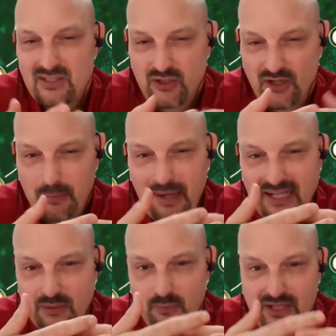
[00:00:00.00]
So you can
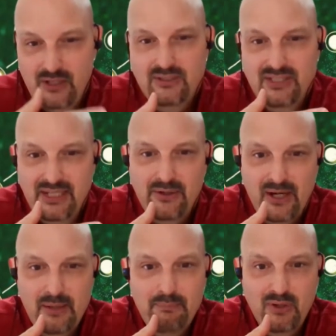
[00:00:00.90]
imagine reducing your
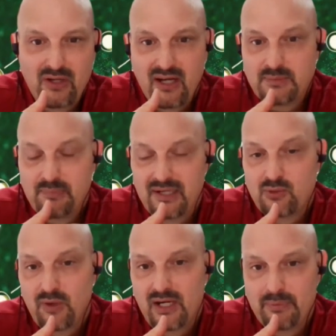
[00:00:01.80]
input cost by
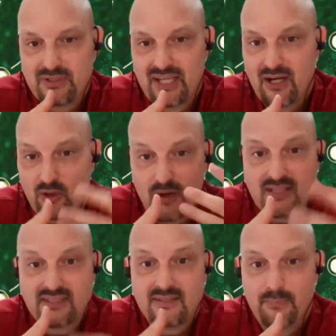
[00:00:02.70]
20%
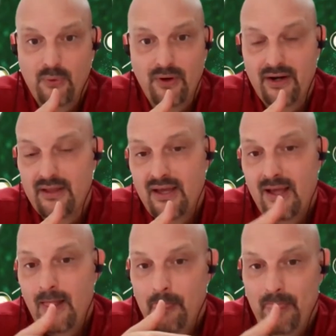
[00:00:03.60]
across the board.
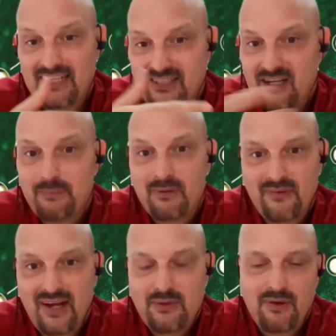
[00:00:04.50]
That's going to
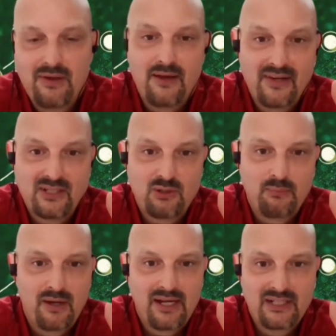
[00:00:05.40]
provide you enough extra
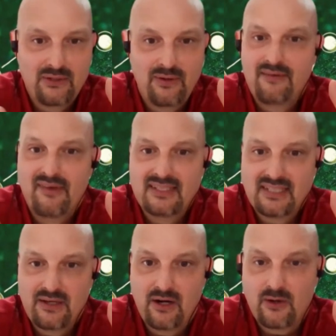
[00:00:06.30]
money to
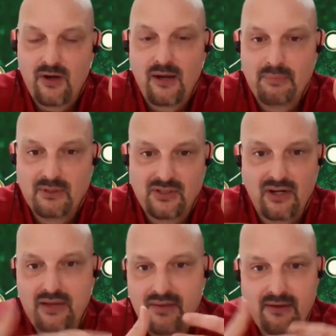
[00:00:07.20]
invest in our crop booster.
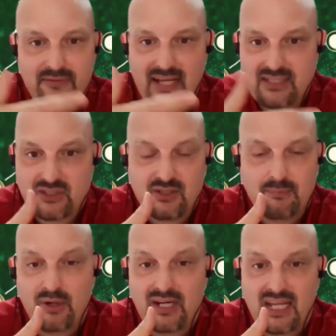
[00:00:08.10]
And even if that's just a
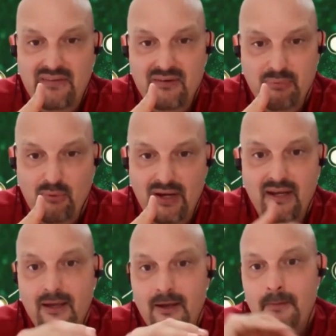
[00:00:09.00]
break-even
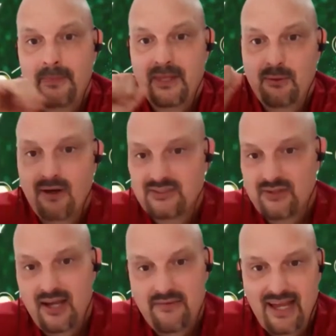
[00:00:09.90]
point, you also
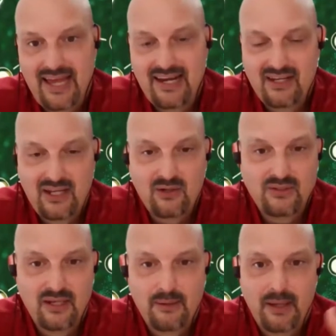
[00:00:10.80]
have added
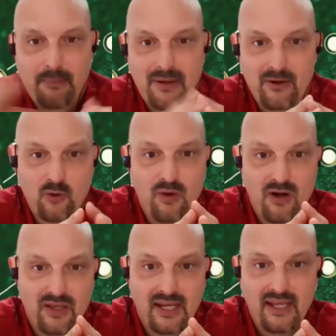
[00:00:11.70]
yield and better
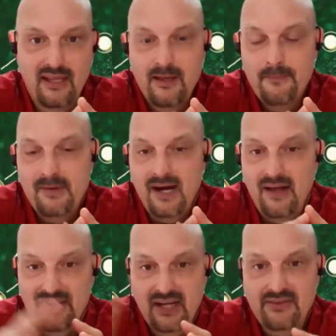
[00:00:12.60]
quality
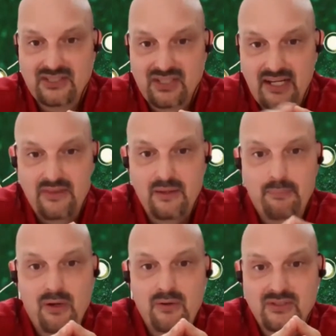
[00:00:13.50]
on the other side, on the
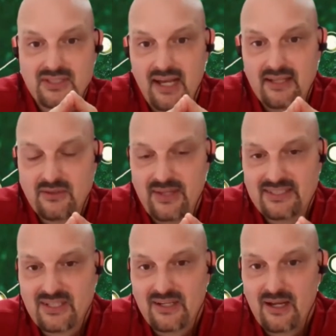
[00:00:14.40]
produce side. So
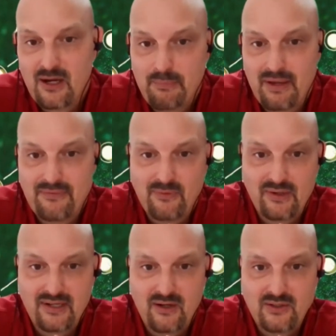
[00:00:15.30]
that's going to help pay for
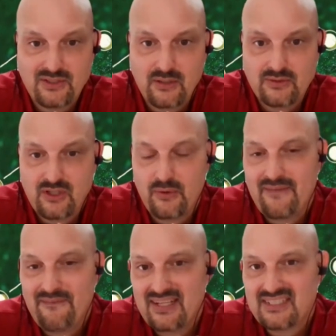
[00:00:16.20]
it also. So
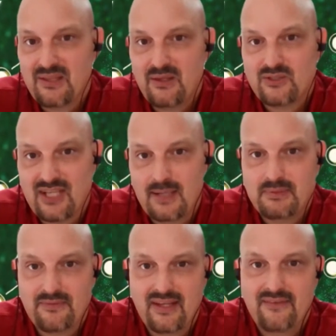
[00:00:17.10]
invest in those
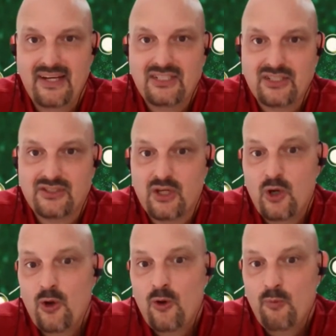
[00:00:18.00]
types of innovations,
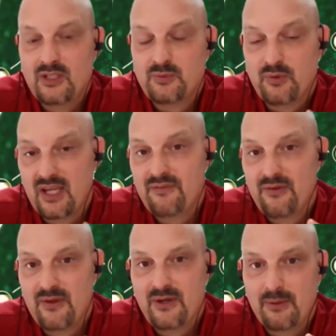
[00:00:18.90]
which will give
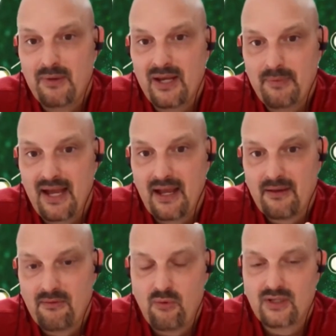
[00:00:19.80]
you your money back.
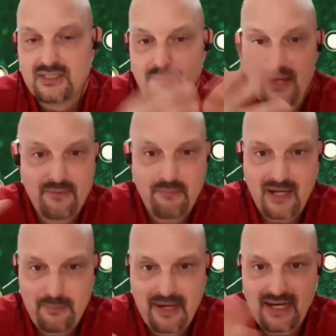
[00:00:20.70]
Of course, we have a
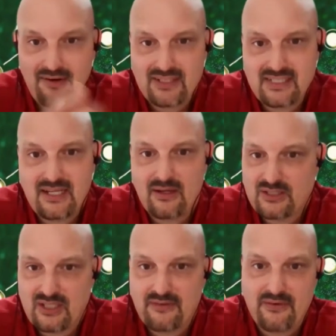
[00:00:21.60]
money back guarantee on our
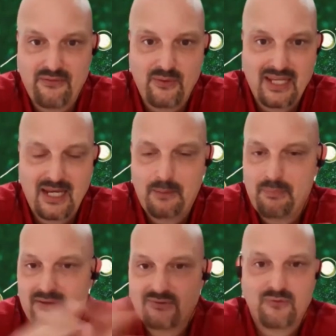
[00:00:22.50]
stuff if we need it,
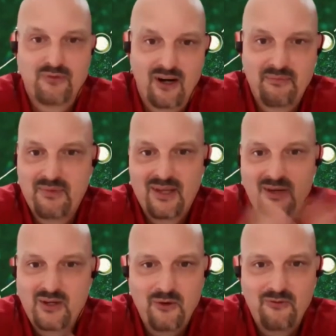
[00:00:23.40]
but so far,
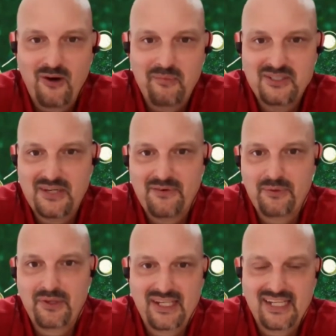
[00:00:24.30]
no farmers ever
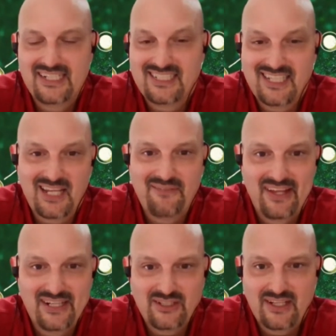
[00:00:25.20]
really needed to take
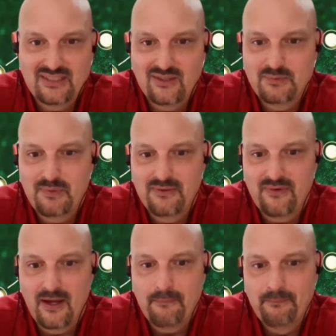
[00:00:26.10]
advantage of that. So it's been
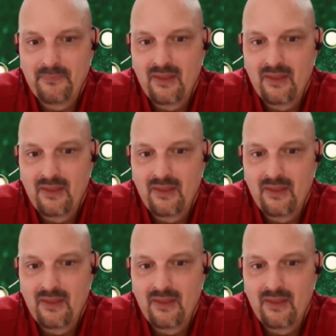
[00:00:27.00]
fine.